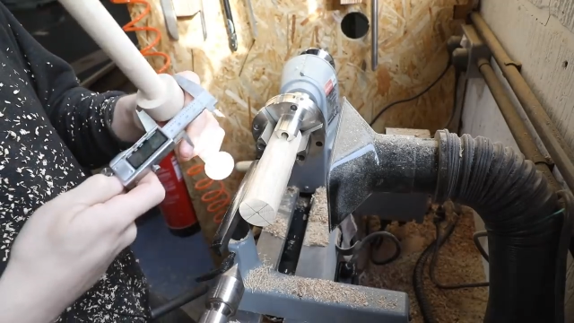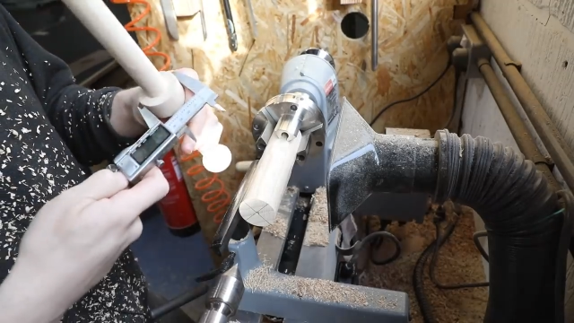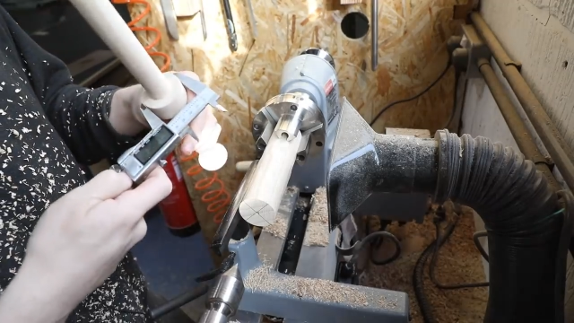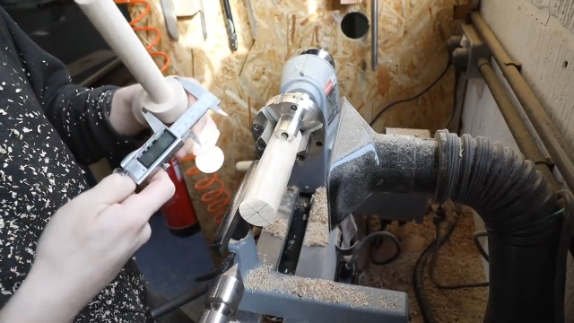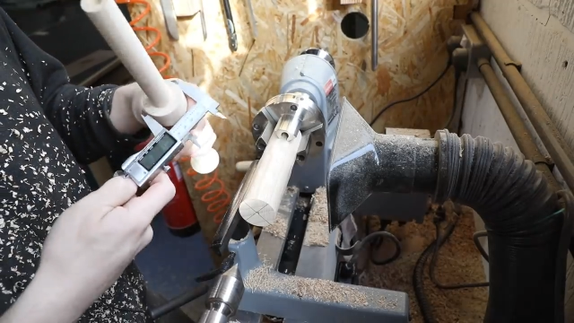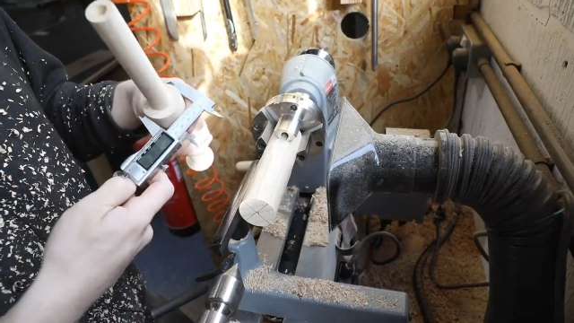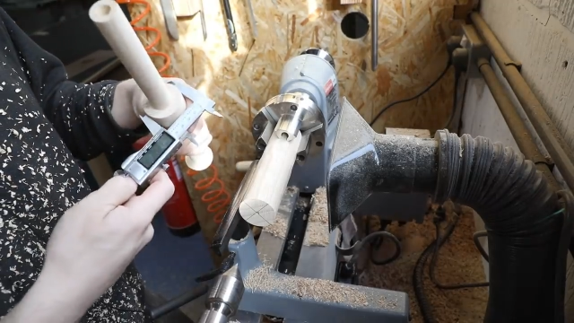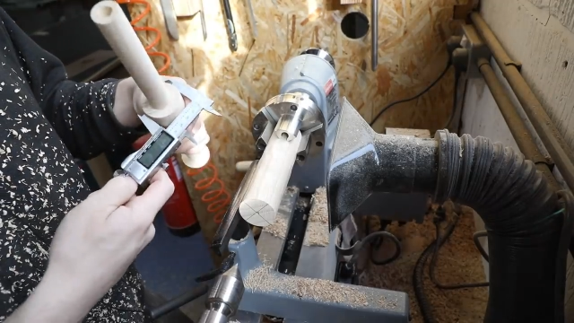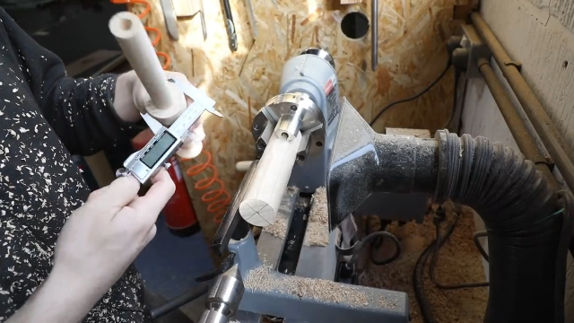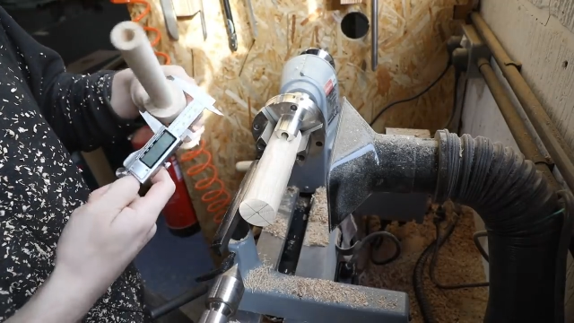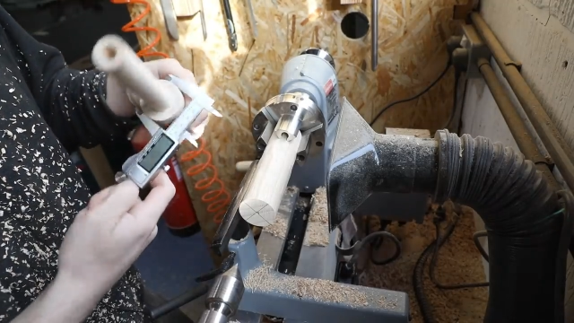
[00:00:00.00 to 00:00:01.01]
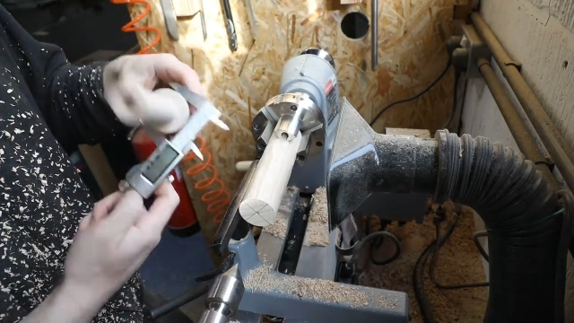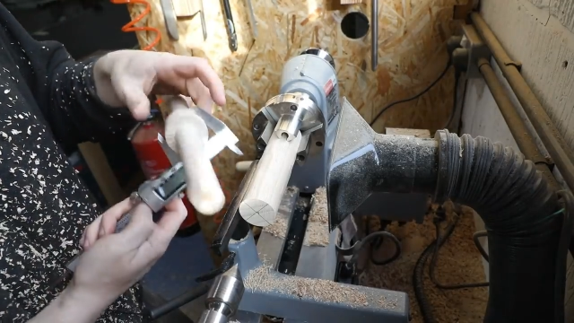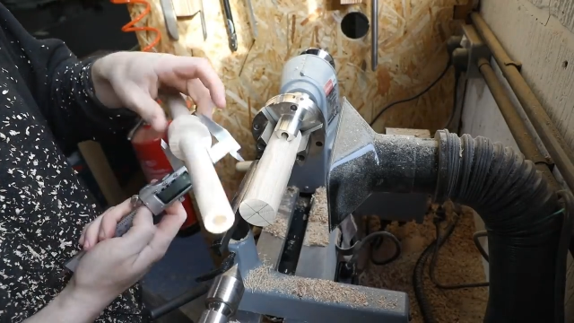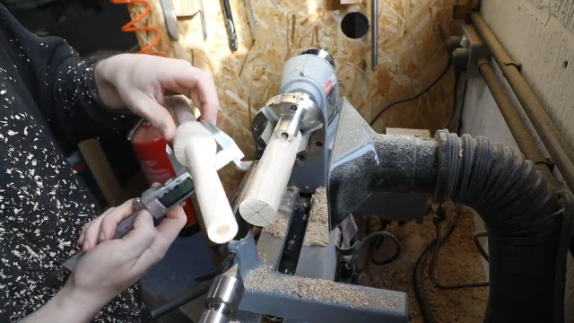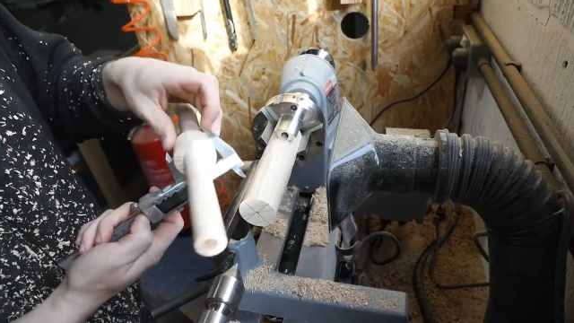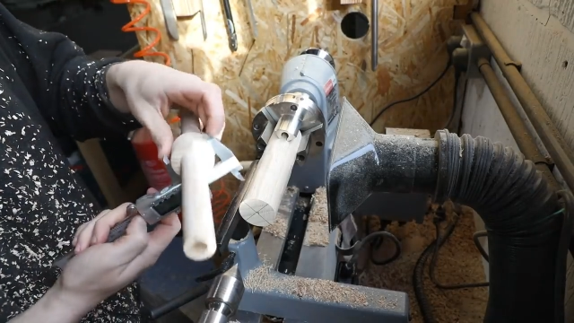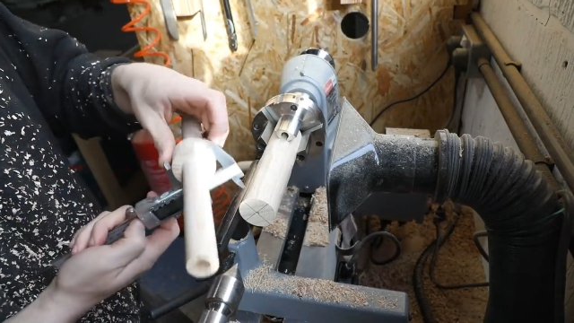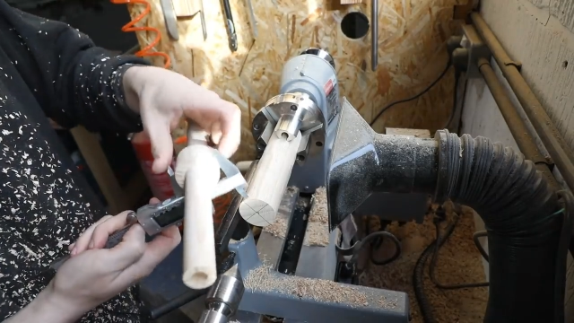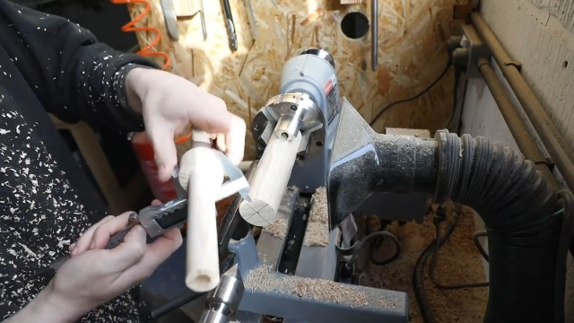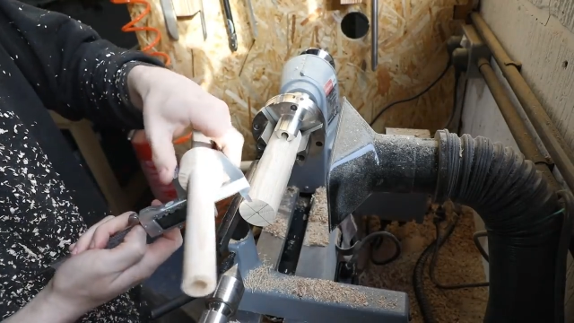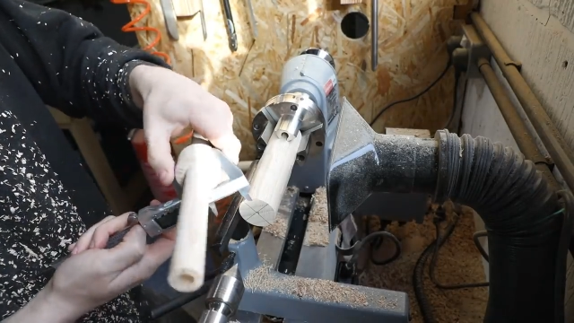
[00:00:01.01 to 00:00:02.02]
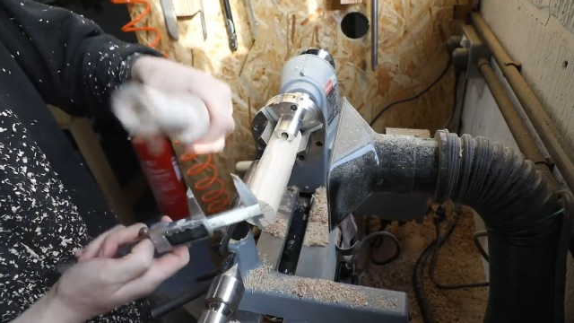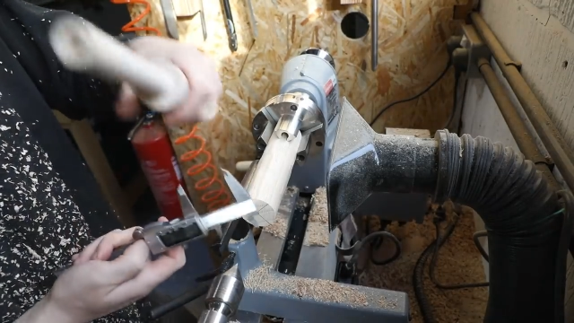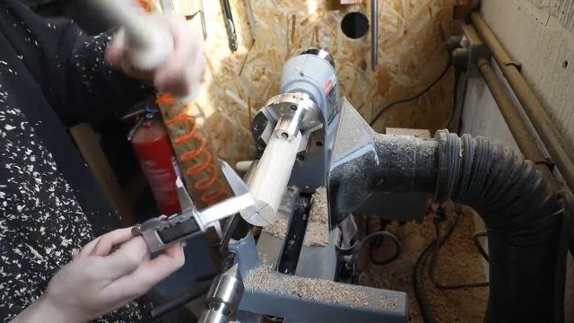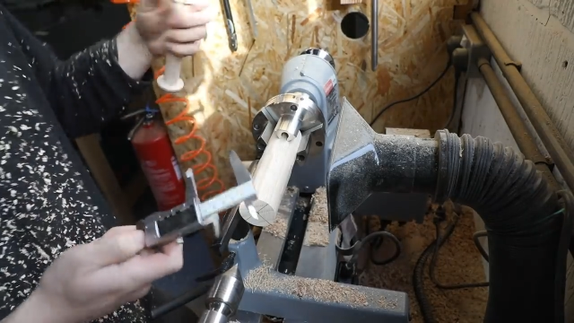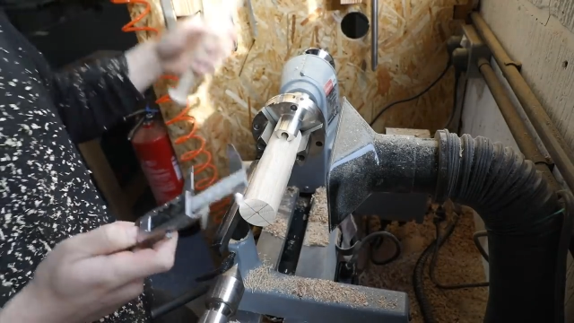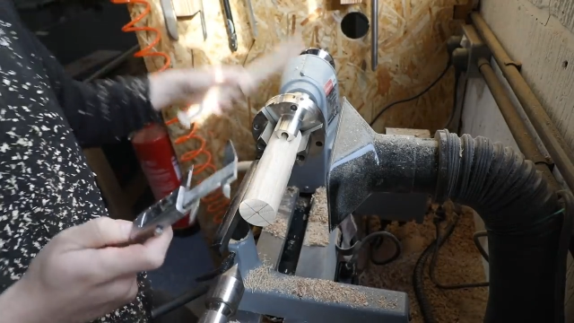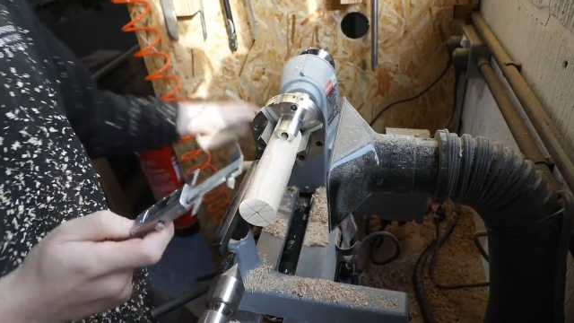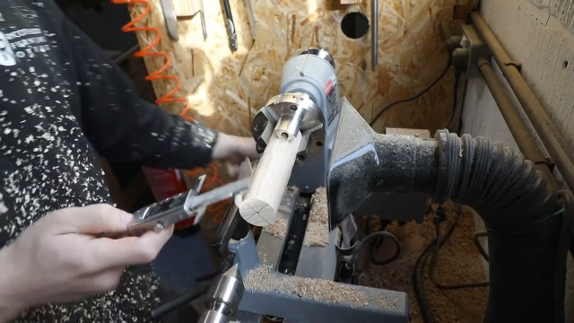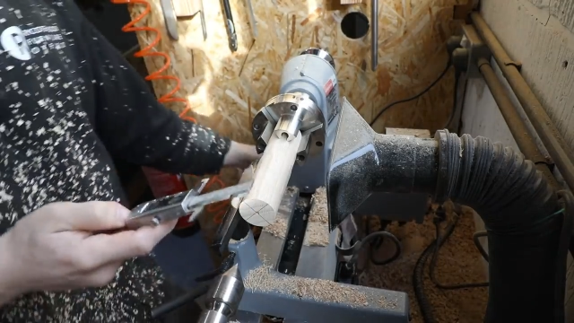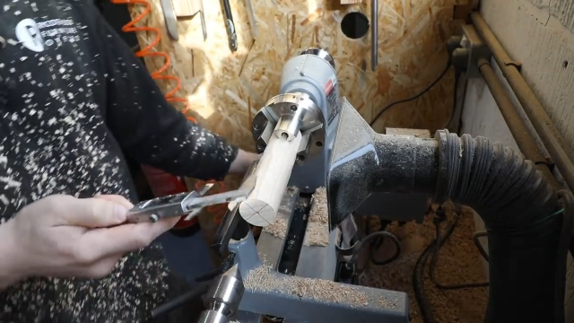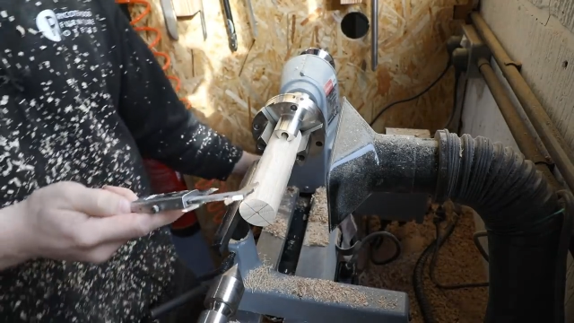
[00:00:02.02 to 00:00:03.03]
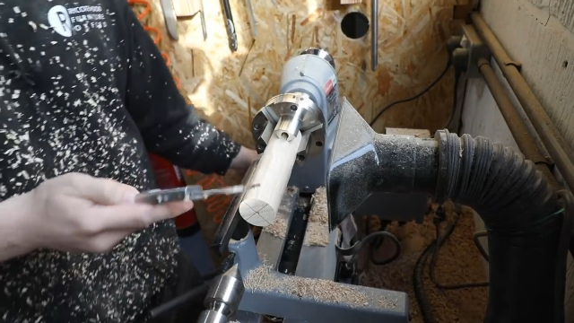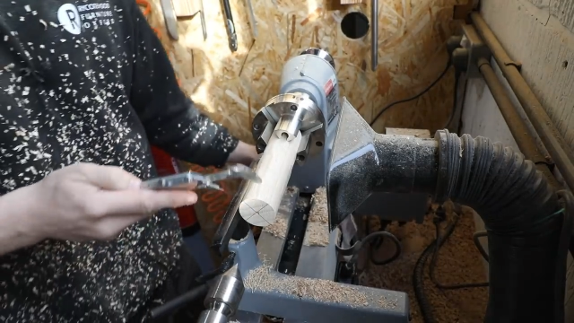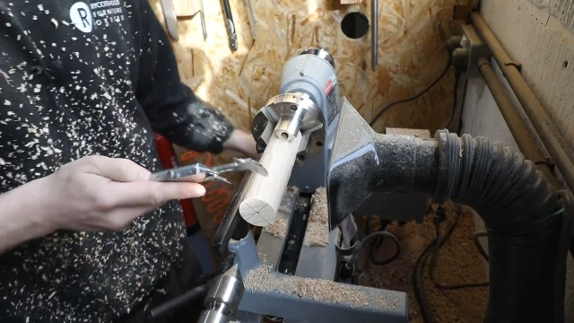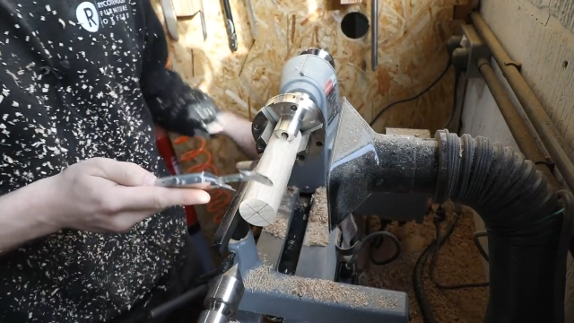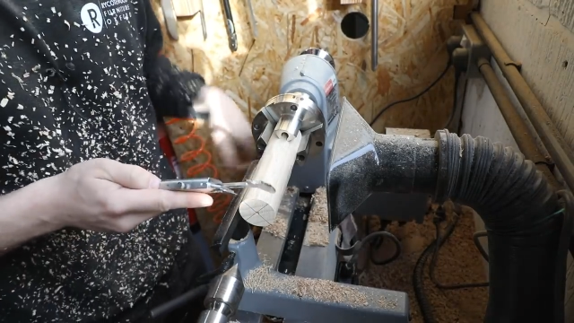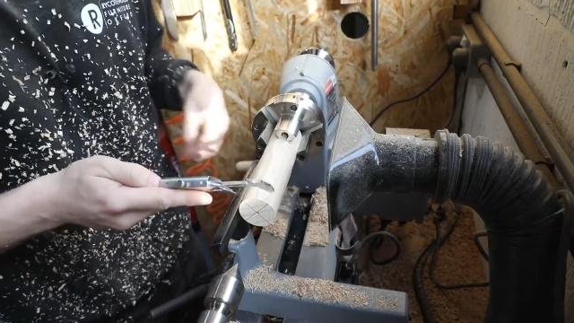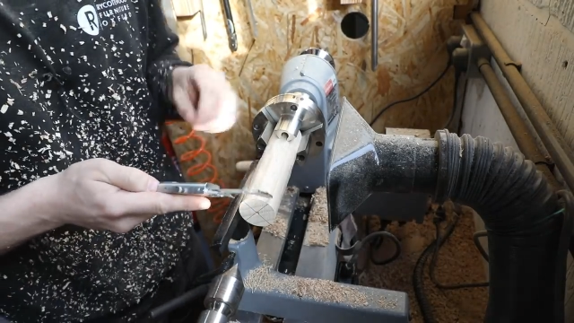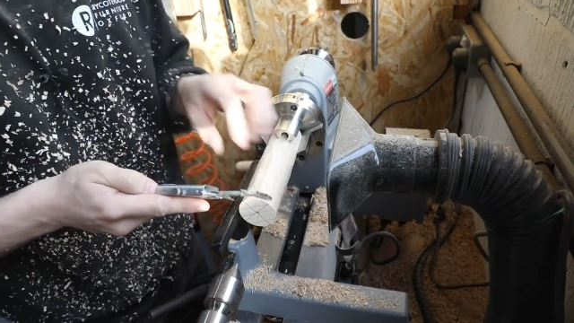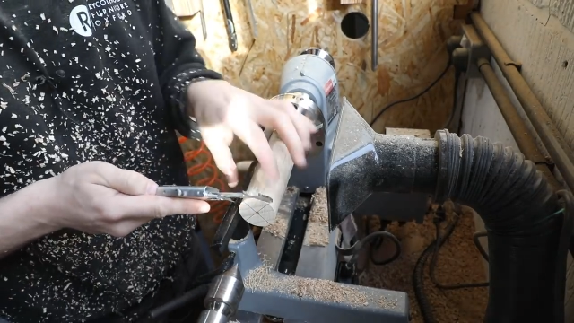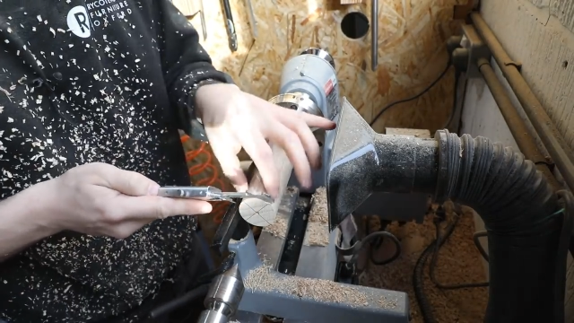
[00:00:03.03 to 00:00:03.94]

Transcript: (no speaker visible)